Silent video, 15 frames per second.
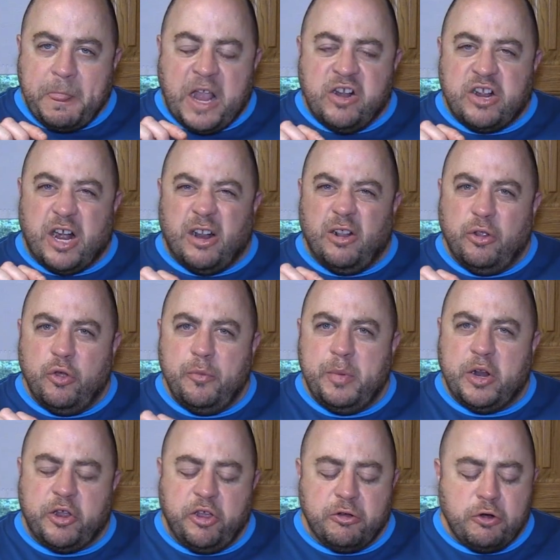I got a little
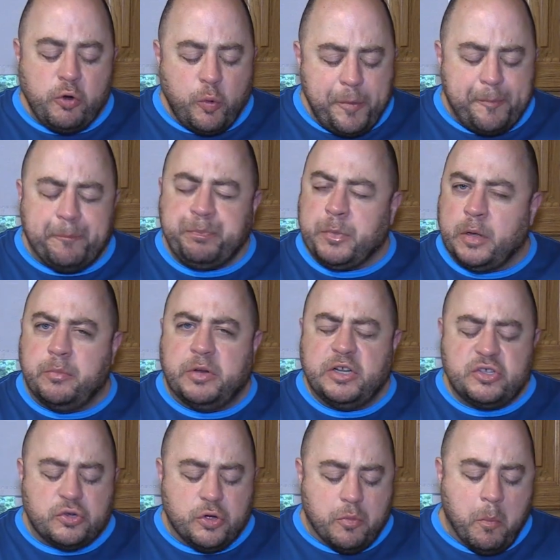bit of kick to it, but
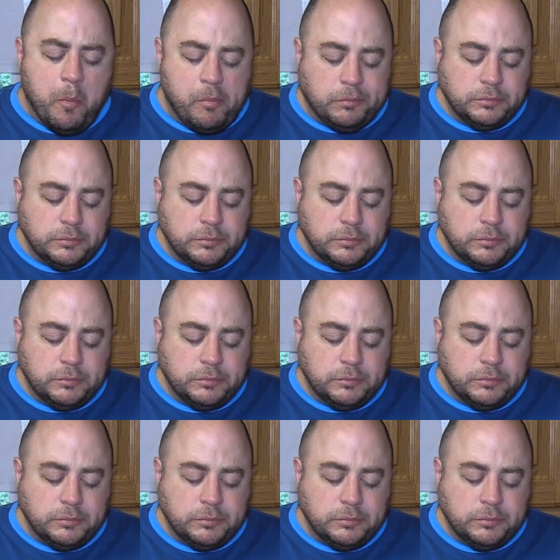it's good.